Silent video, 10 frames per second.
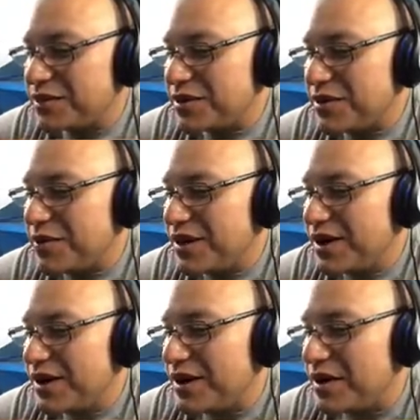So
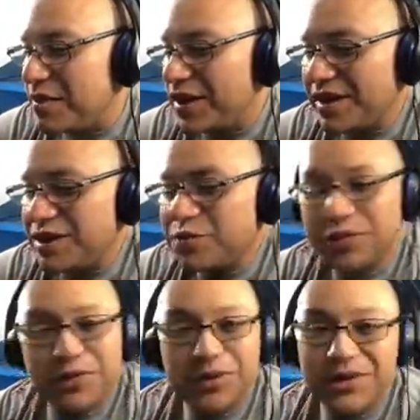um, I guess we'll
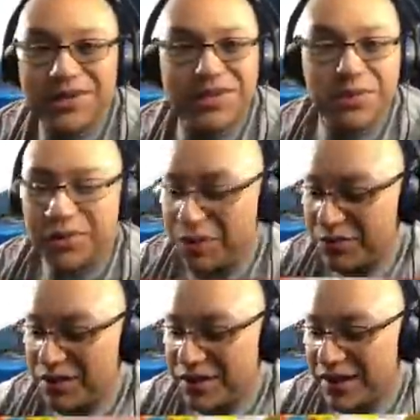do it in the same order
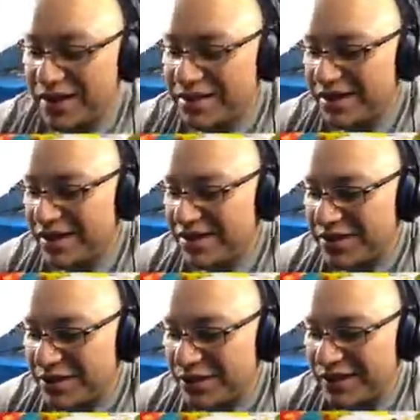we did yesterday,
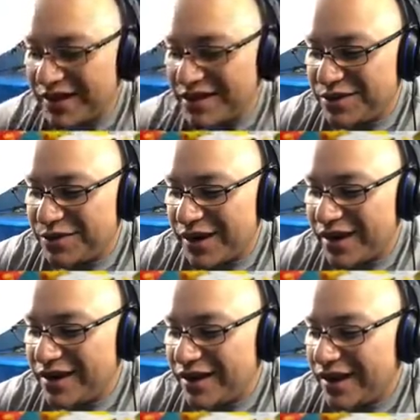so not too bad.